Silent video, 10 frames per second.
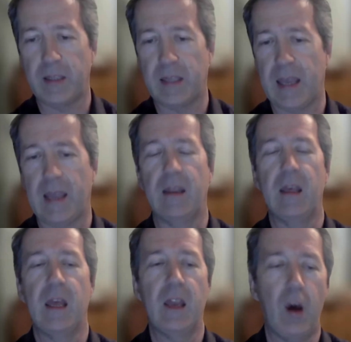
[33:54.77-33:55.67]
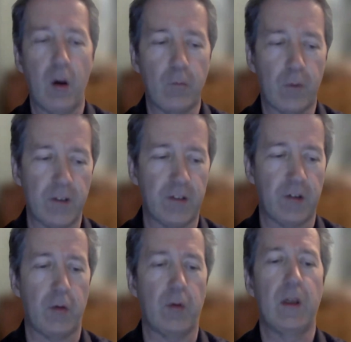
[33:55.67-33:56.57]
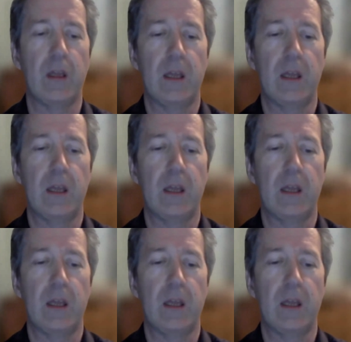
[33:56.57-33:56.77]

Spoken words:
can, and hopefully soon